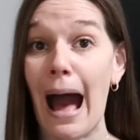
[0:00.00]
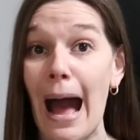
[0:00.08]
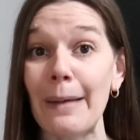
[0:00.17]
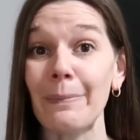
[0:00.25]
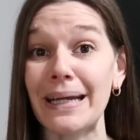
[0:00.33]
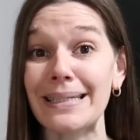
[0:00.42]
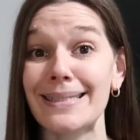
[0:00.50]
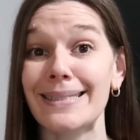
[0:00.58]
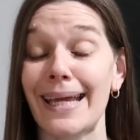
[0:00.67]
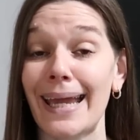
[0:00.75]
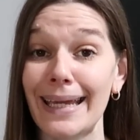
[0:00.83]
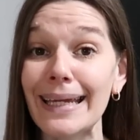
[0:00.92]
I might
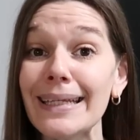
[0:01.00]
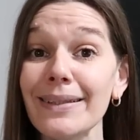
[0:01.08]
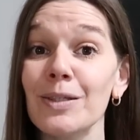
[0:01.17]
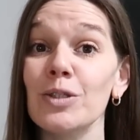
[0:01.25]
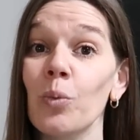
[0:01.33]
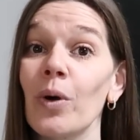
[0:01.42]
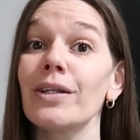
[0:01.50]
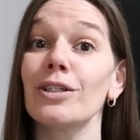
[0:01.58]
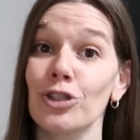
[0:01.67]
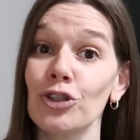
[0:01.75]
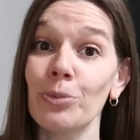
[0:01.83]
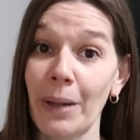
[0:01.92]
stay in this
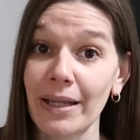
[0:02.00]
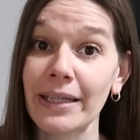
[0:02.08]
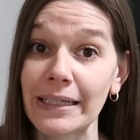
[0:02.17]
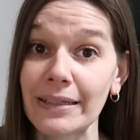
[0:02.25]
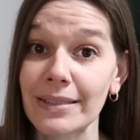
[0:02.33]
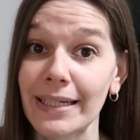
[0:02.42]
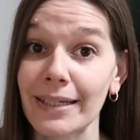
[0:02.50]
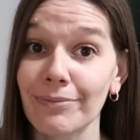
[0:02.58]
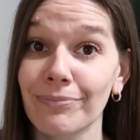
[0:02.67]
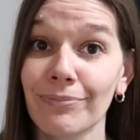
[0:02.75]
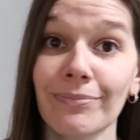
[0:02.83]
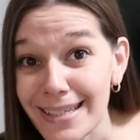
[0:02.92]
one to do my cleaning today.
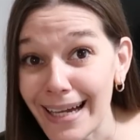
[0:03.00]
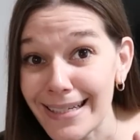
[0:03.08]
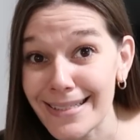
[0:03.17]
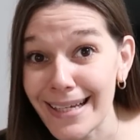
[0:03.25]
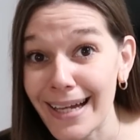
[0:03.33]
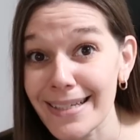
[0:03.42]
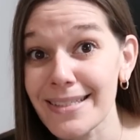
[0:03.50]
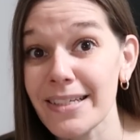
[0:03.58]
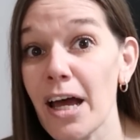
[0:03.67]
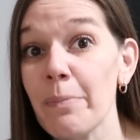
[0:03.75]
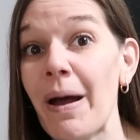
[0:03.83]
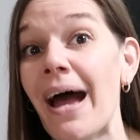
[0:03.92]
As I sized
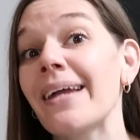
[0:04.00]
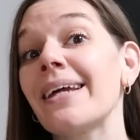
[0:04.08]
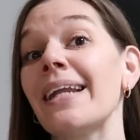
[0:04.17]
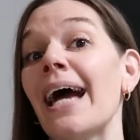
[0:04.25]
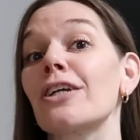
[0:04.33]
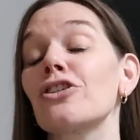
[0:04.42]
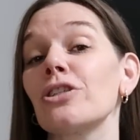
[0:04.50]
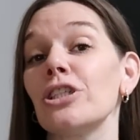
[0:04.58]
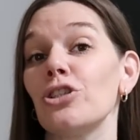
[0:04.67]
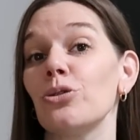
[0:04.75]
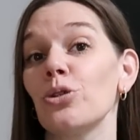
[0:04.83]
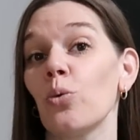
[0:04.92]
up, I can
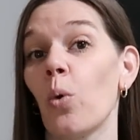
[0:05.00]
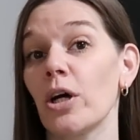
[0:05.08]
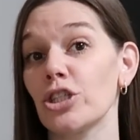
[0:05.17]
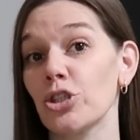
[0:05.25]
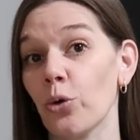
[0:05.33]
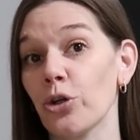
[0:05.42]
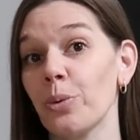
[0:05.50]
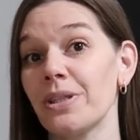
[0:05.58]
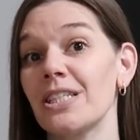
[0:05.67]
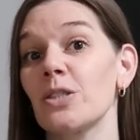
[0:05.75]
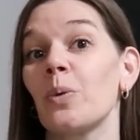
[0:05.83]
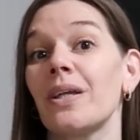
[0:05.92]
actually do the one shoulder
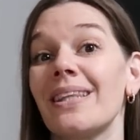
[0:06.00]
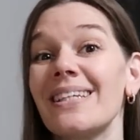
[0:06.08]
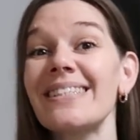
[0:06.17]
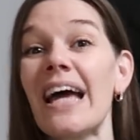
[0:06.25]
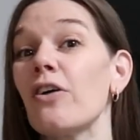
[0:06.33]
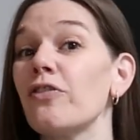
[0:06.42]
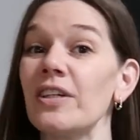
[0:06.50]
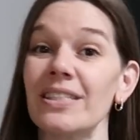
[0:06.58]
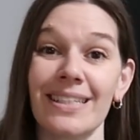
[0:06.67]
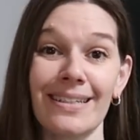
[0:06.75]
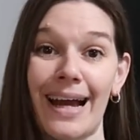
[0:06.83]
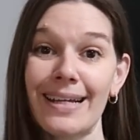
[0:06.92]
with this one. This
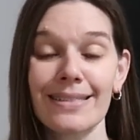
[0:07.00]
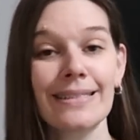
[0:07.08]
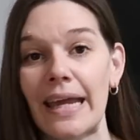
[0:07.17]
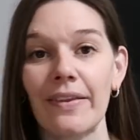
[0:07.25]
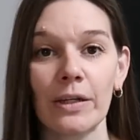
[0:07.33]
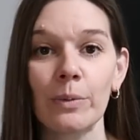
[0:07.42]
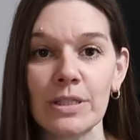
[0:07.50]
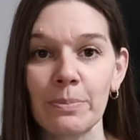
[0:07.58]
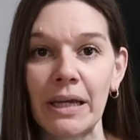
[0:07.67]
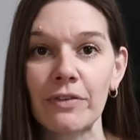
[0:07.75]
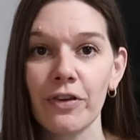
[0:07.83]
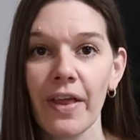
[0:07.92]
outfit did not say that it was
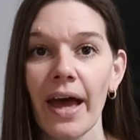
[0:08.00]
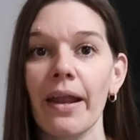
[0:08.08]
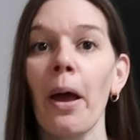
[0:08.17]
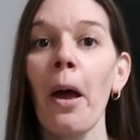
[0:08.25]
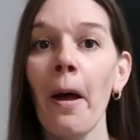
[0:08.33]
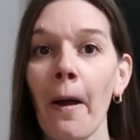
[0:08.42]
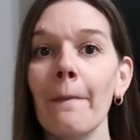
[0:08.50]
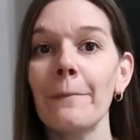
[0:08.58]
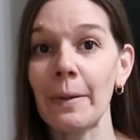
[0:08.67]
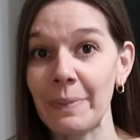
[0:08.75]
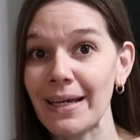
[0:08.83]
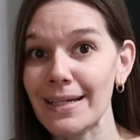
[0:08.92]
made for that,
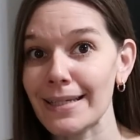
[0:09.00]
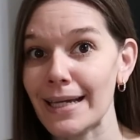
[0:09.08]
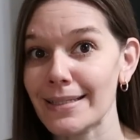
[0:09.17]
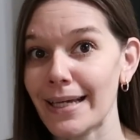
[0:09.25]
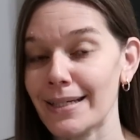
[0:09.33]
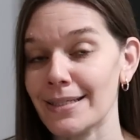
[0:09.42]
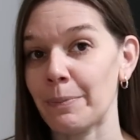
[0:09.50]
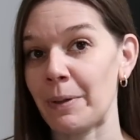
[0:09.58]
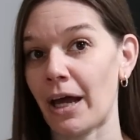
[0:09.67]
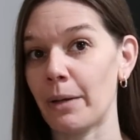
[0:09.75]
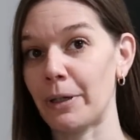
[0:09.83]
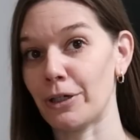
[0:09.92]
but because I sized up
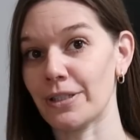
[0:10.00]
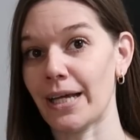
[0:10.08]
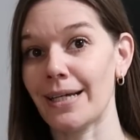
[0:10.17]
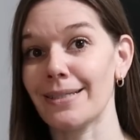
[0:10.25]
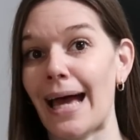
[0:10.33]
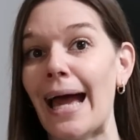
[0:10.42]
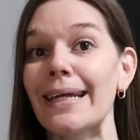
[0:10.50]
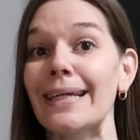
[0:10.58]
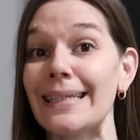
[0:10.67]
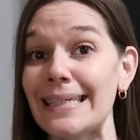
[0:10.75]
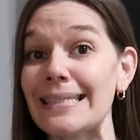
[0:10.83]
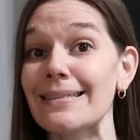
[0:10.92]
and I got a bigger size, I
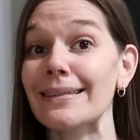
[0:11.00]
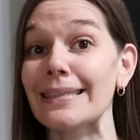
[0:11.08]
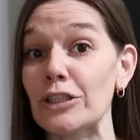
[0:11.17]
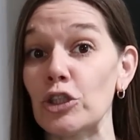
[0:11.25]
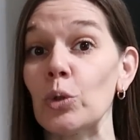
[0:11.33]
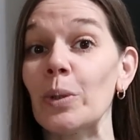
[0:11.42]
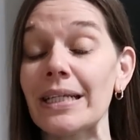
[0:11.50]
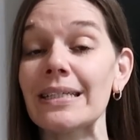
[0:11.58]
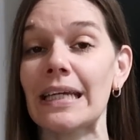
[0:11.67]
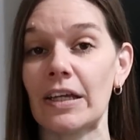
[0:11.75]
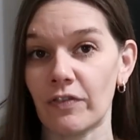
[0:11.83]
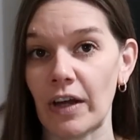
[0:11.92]
could easily do
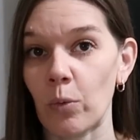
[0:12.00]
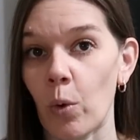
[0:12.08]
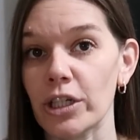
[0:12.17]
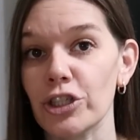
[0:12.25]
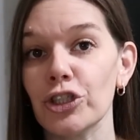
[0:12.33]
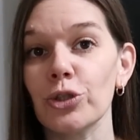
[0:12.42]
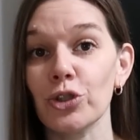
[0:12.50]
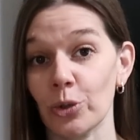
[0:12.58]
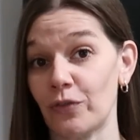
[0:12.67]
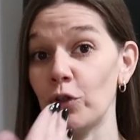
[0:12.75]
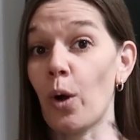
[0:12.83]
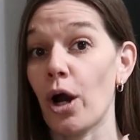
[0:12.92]
it if I wanted to.
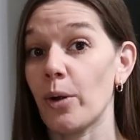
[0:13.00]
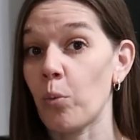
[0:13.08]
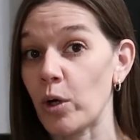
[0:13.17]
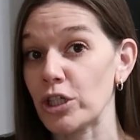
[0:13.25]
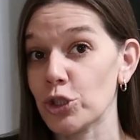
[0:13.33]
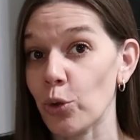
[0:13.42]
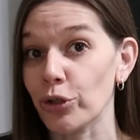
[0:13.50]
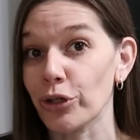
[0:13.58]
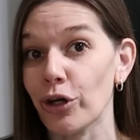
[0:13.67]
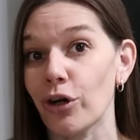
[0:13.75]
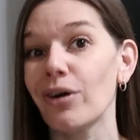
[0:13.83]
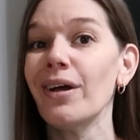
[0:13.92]
So if you are a one shoulder
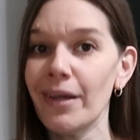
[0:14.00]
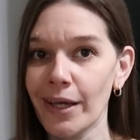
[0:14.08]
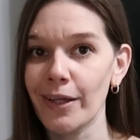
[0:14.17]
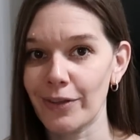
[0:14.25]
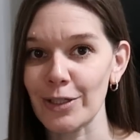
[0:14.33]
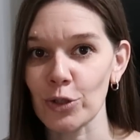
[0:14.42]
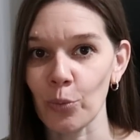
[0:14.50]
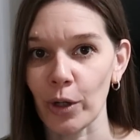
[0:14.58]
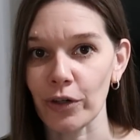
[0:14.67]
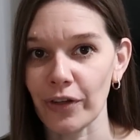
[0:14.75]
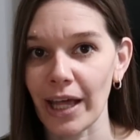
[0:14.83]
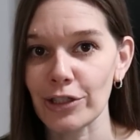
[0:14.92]
girl, this would
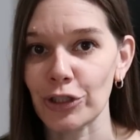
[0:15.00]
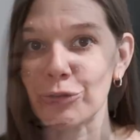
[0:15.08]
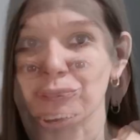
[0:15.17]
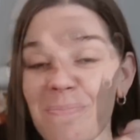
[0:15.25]
work for that too.